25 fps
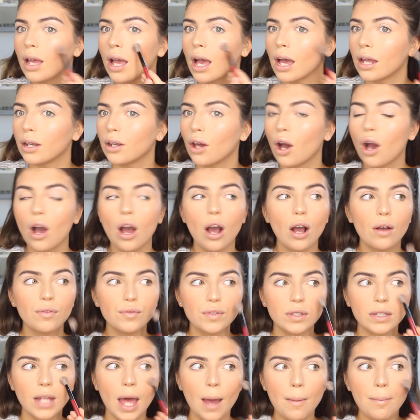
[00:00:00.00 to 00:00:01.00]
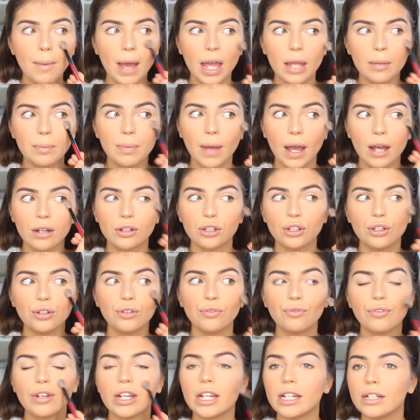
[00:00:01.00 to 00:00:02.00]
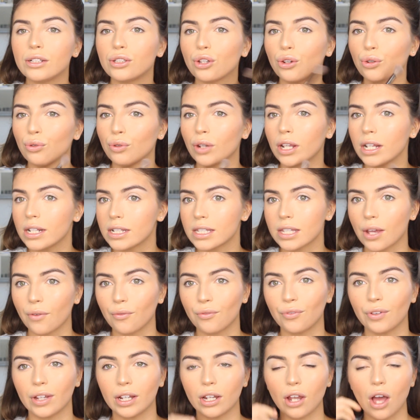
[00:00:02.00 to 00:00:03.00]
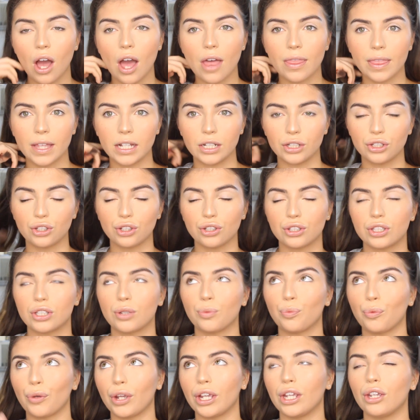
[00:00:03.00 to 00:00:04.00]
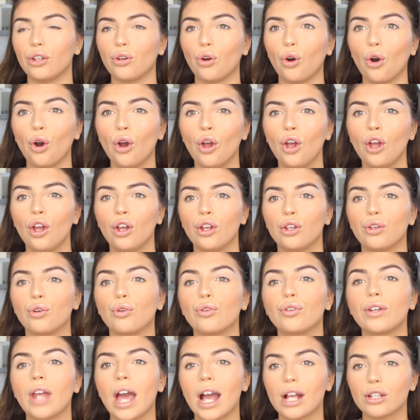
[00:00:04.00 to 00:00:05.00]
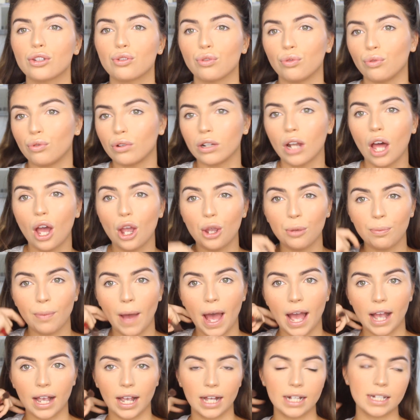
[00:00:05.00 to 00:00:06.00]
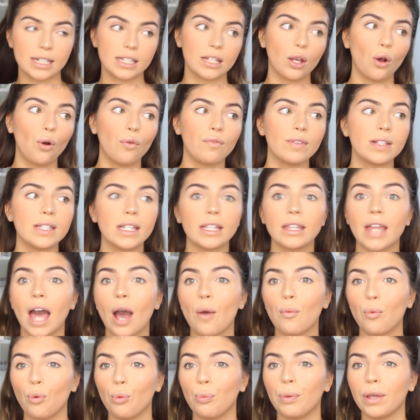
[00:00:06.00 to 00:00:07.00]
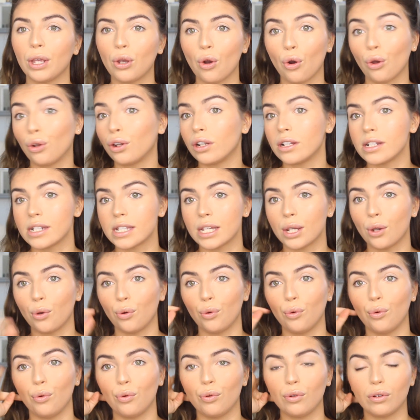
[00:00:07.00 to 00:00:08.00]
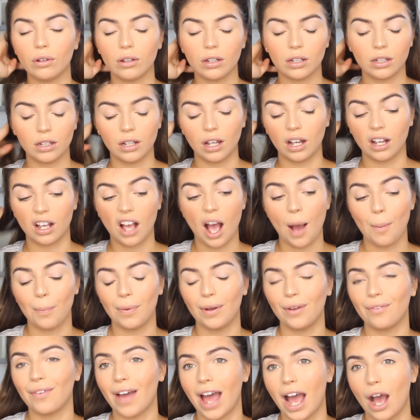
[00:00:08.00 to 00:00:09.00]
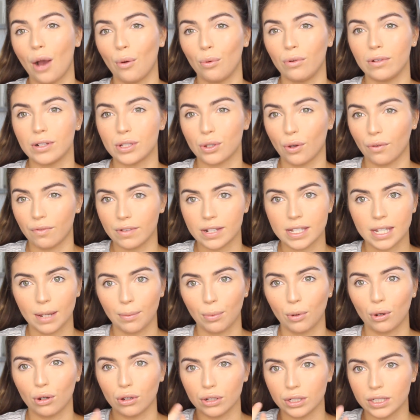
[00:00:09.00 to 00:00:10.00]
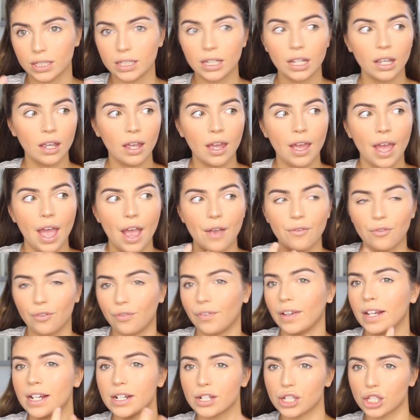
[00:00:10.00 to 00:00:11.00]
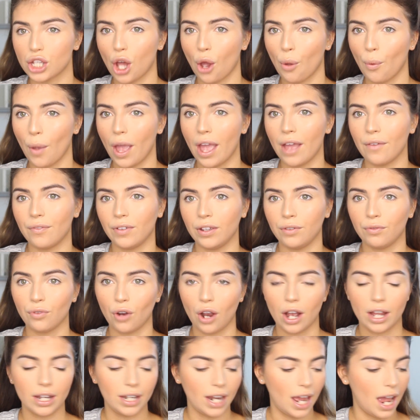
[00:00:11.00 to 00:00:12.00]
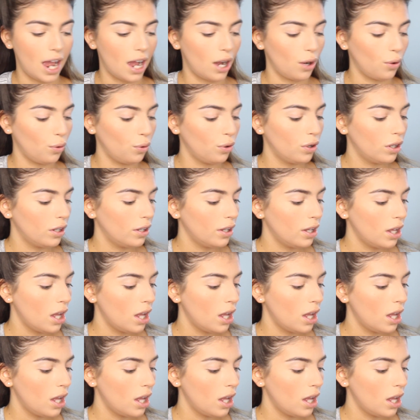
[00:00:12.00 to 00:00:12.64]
And after that baby powder, you really do need something like this, just to bring your natural glow back, as obviously that will be gone until a couple of hours, obviously, because everything's so heavy right now.